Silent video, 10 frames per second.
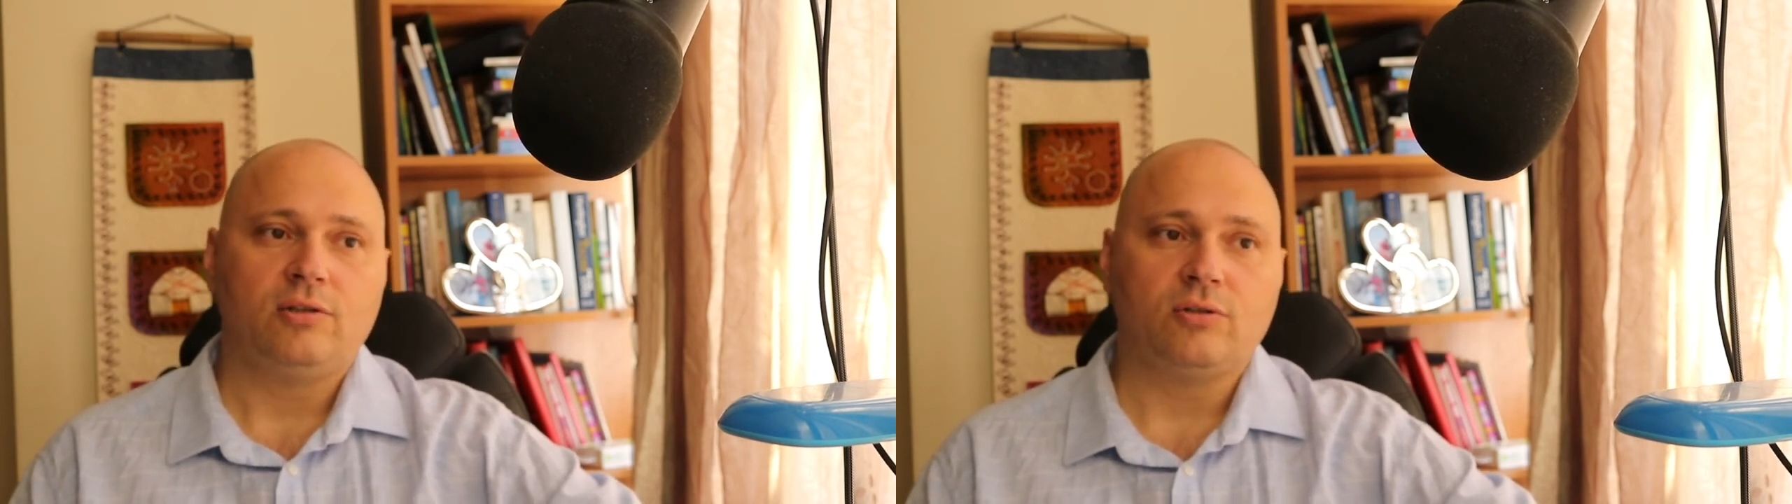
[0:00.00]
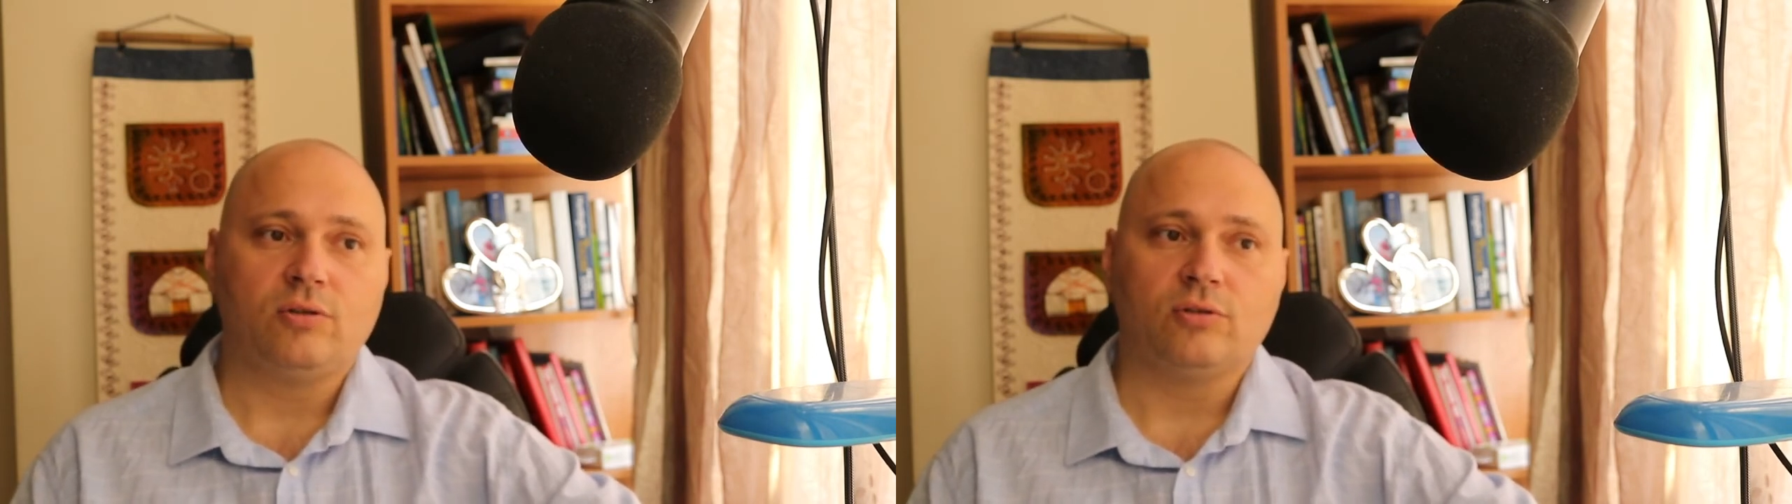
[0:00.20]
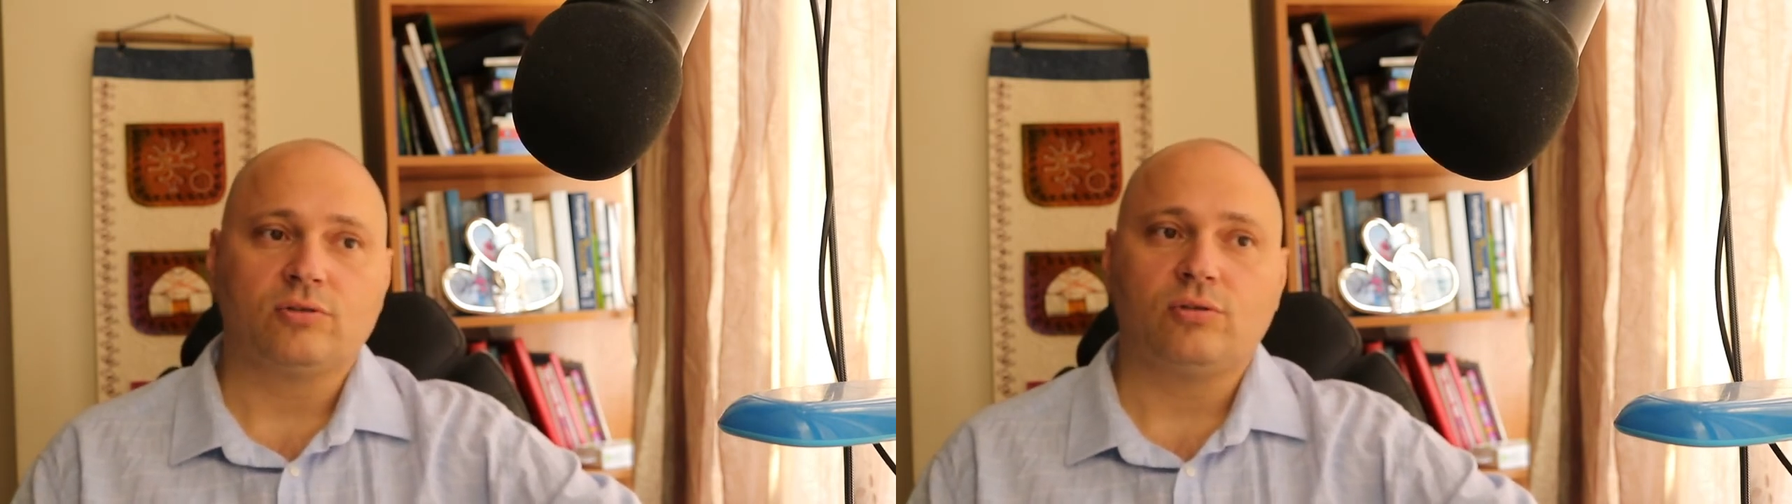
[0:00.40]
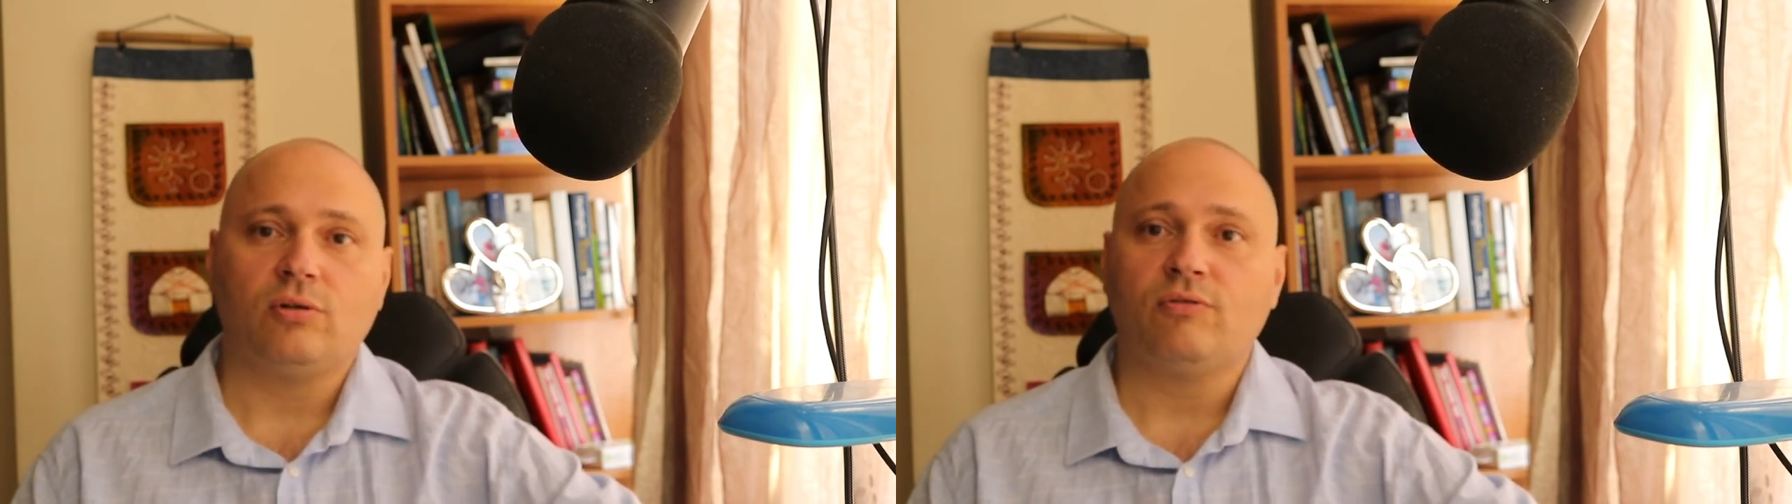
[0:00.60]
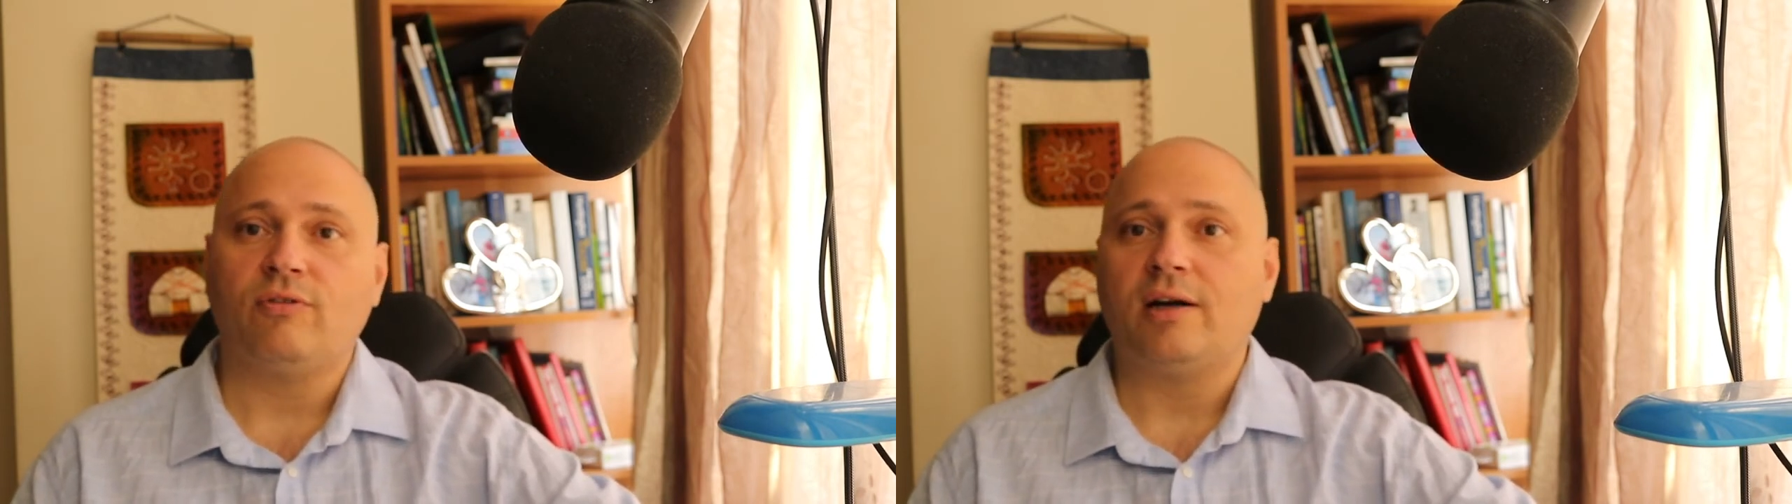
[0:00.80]
to
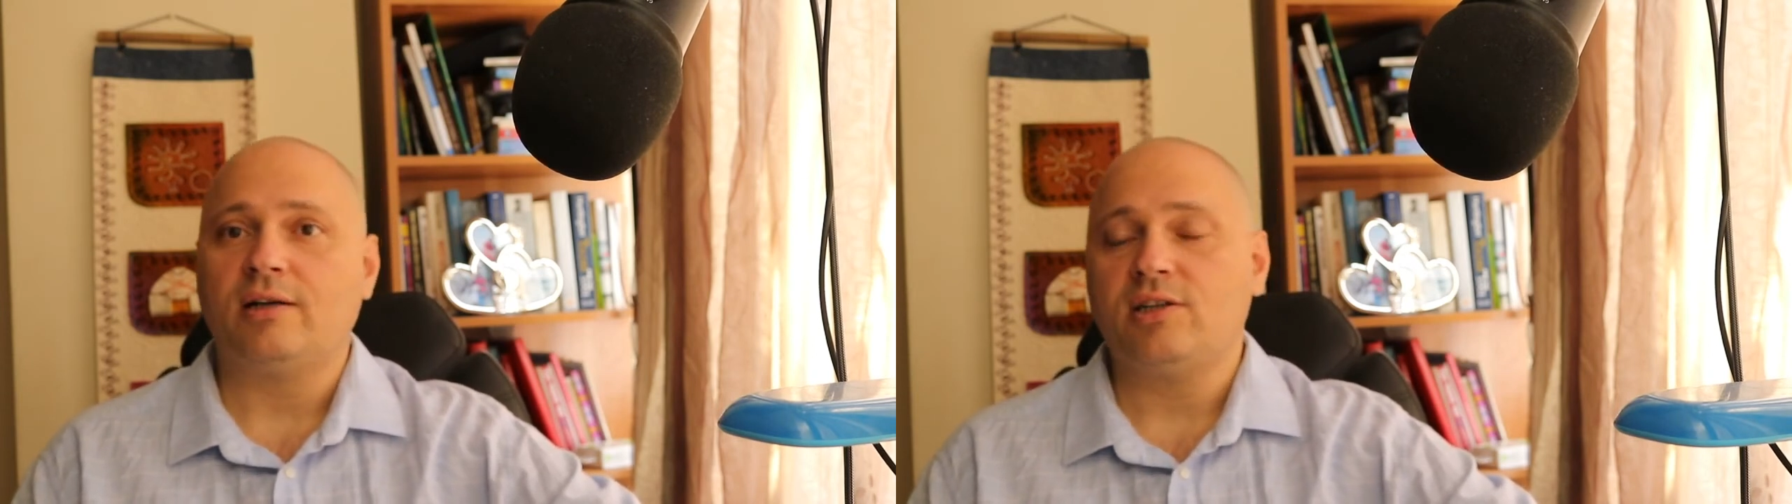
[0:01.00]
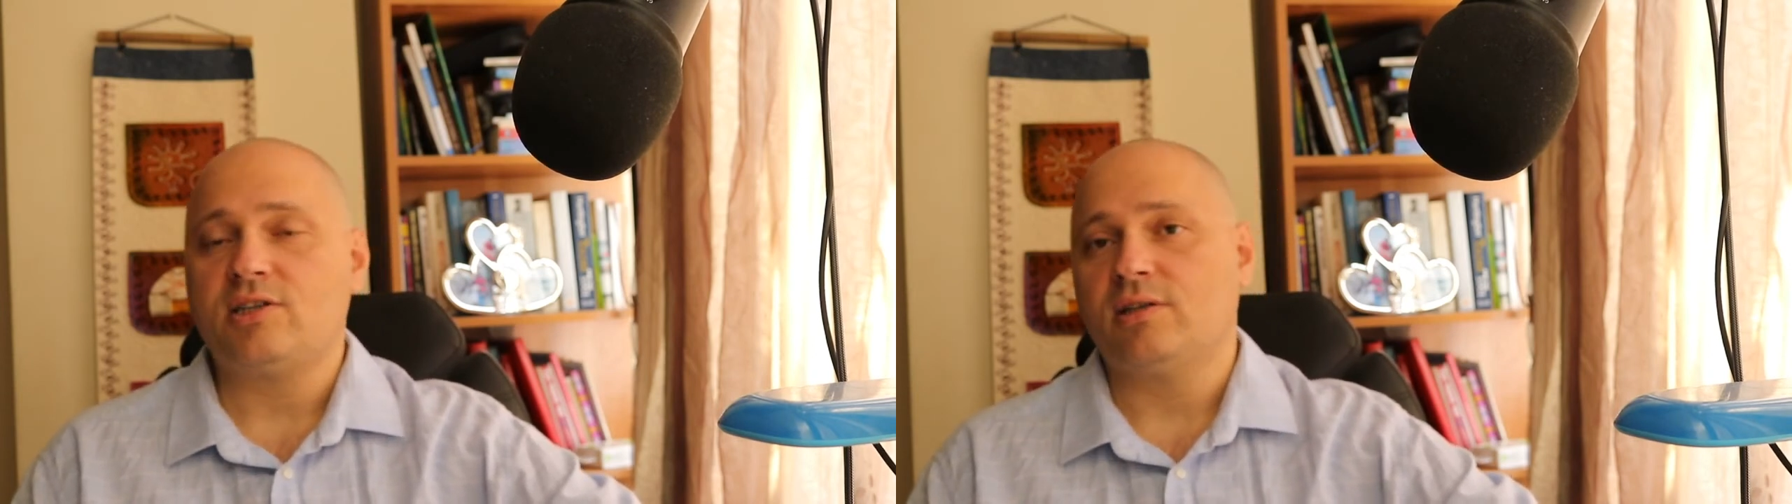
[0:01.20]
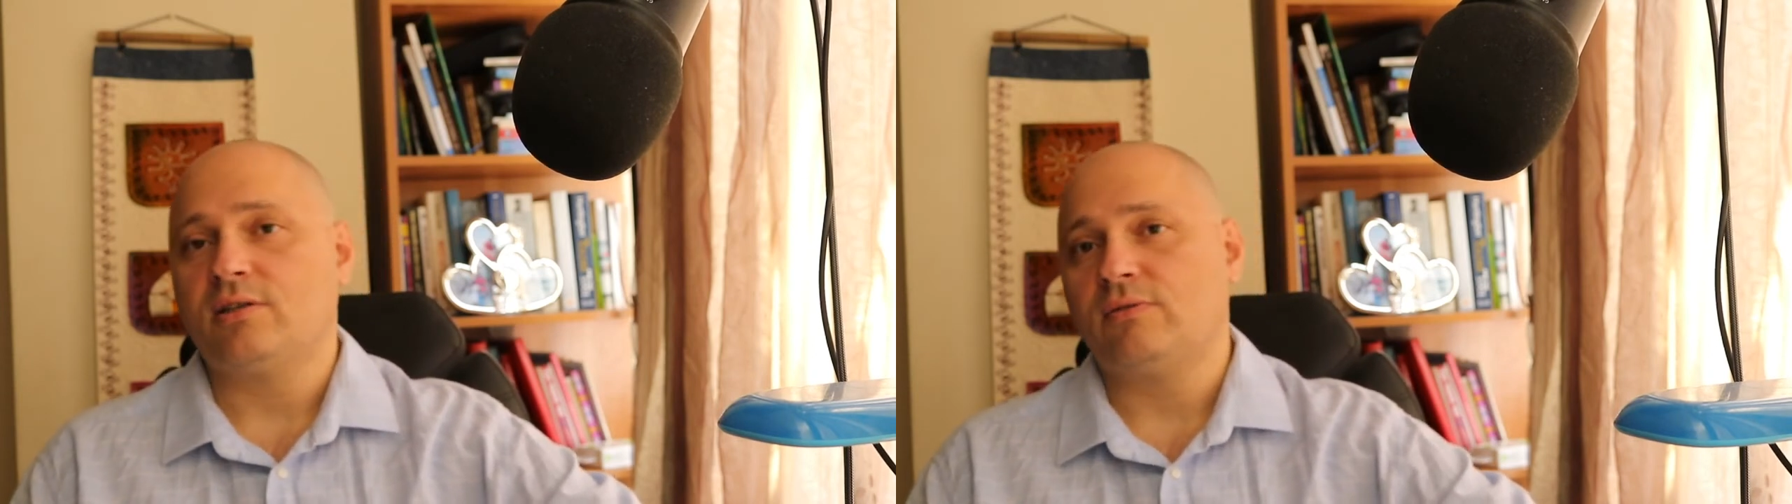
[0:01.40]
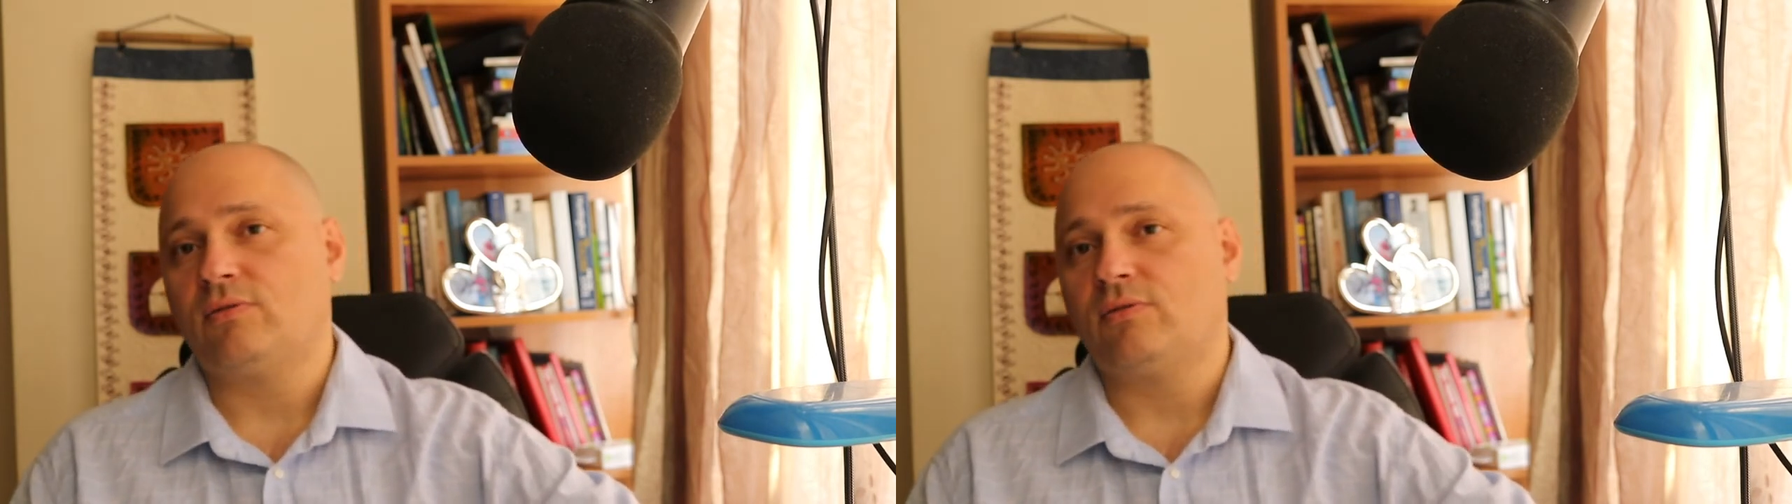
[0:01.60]
control far distance